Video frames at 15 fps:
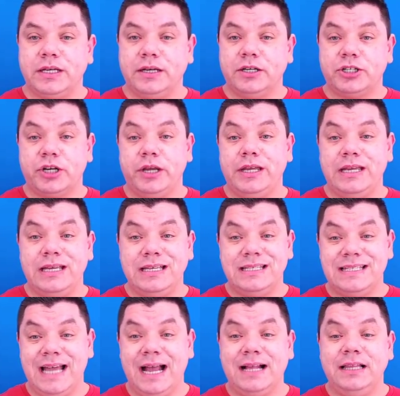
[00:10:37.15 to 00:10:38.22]
I'm going to show you
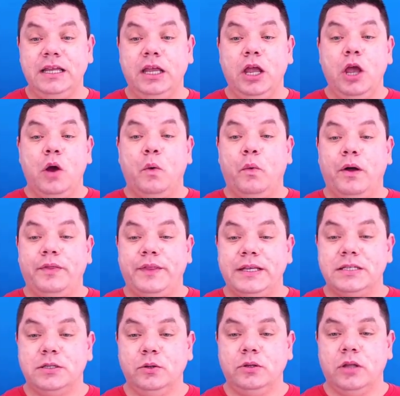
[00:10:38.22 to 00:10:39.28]
exactly what
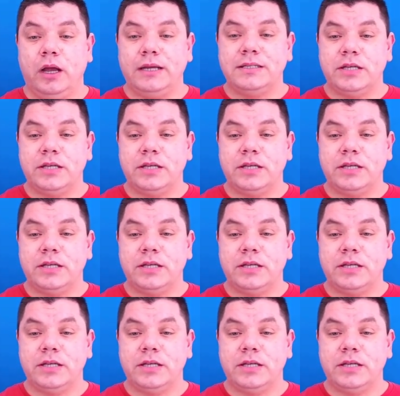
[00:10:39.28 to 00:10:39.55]
this looked like.